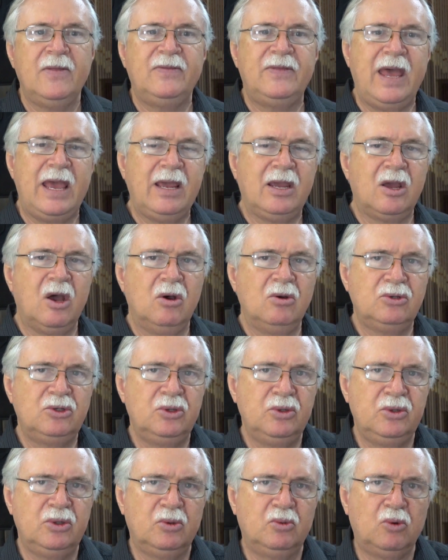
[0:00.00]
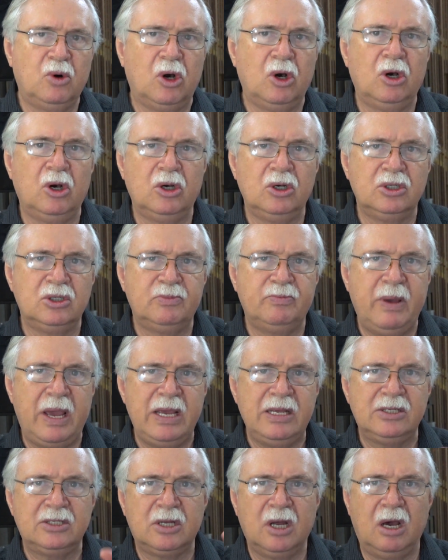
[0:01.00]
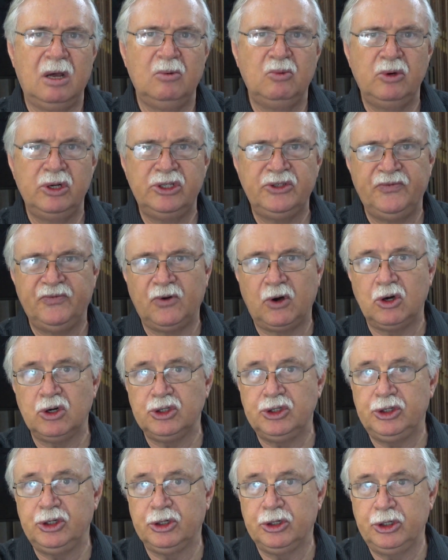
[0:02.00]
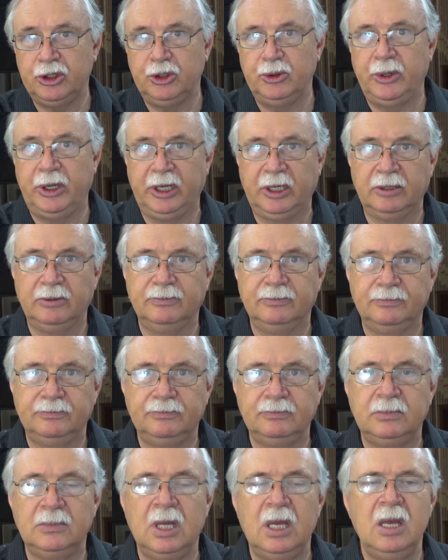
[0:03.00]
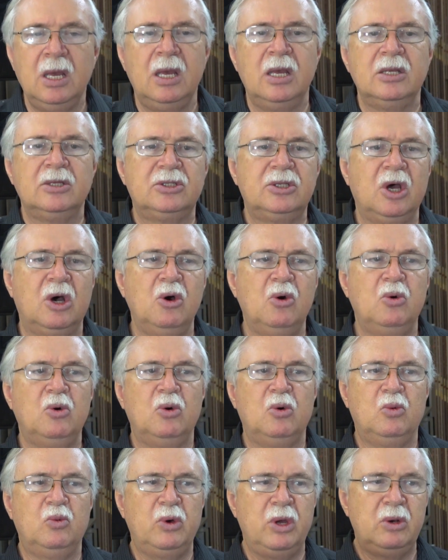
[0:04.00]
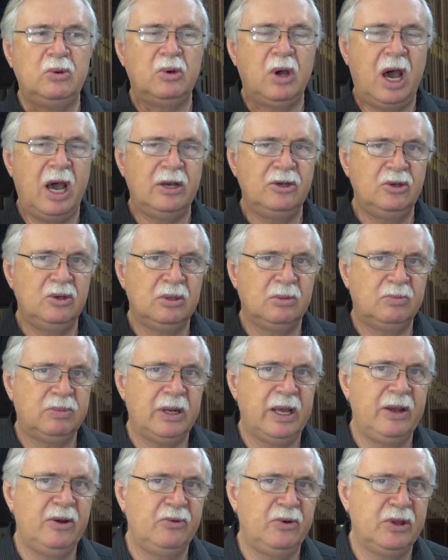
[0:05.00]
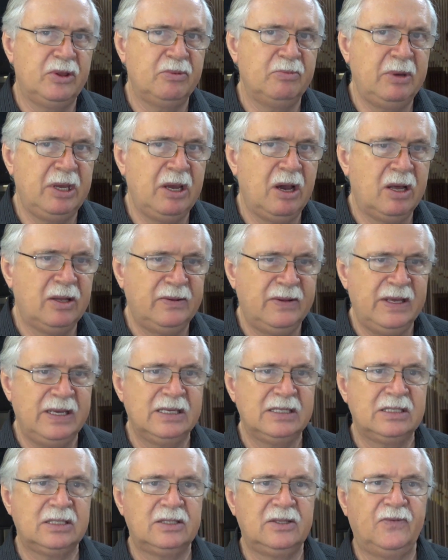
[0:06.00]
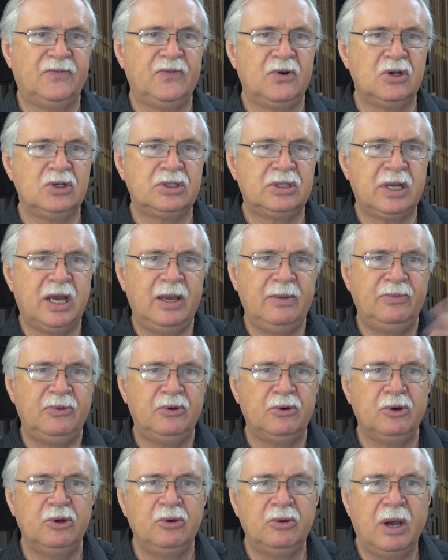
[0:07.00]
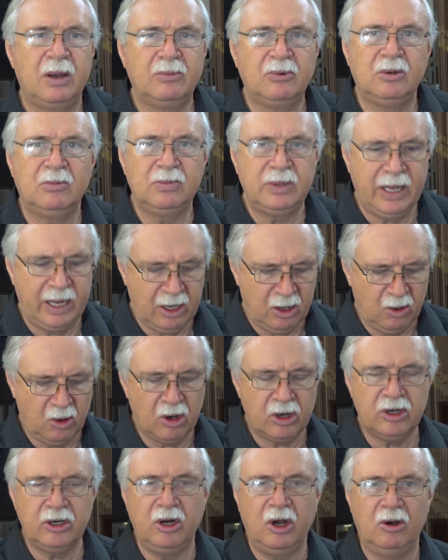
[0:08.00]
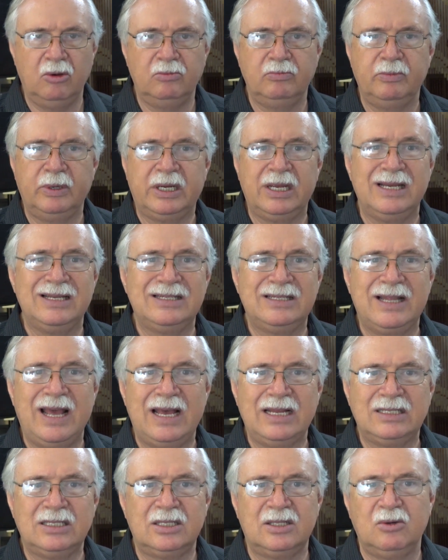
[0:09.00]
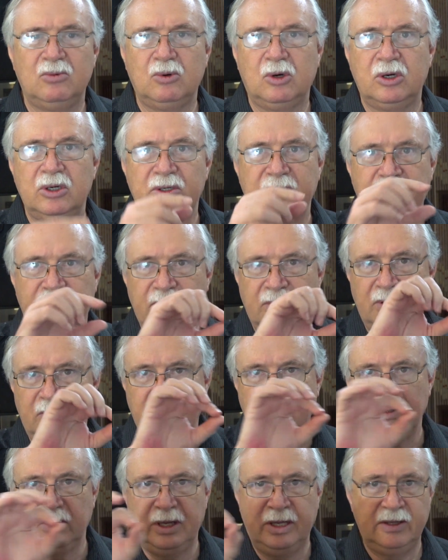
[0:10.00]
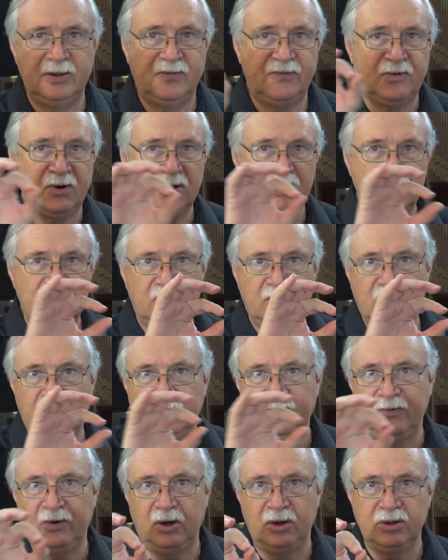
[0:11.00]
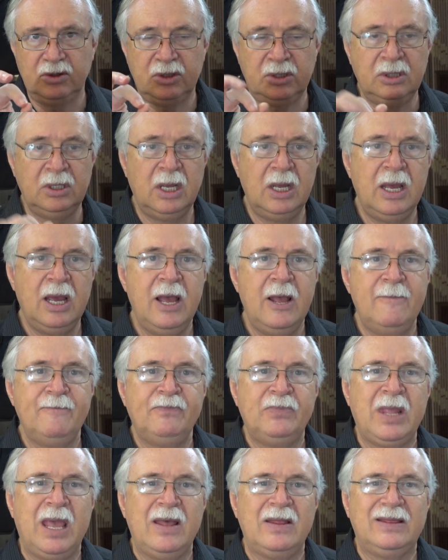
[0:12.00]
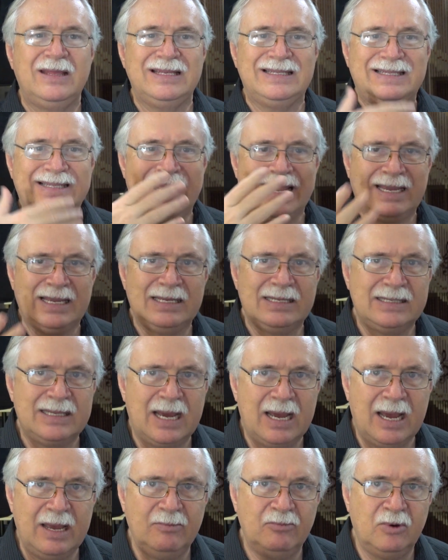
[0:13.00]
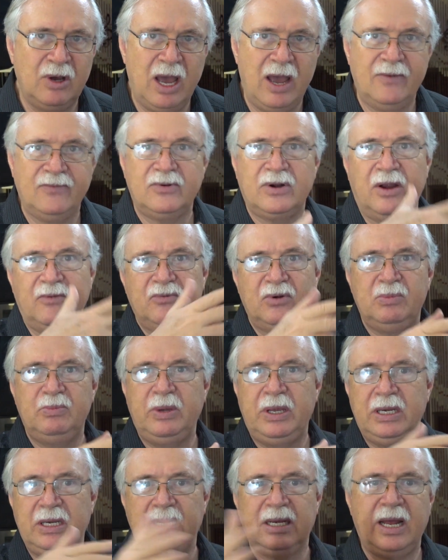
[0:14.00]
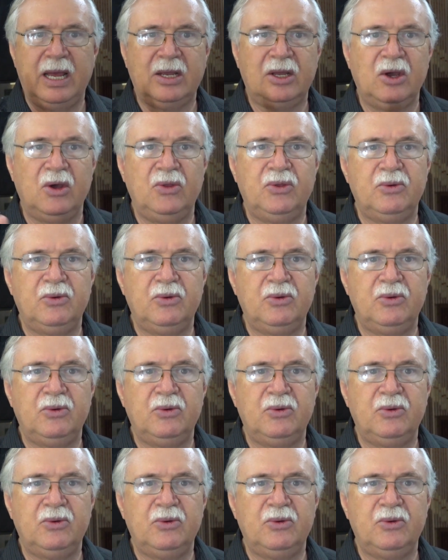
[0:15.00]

They go to the words based on which verse you're doing. So when I do a play with me on this, the first time through I'm going to play a quarter note because that's the word in the first verse. The second time after I've repeated and I go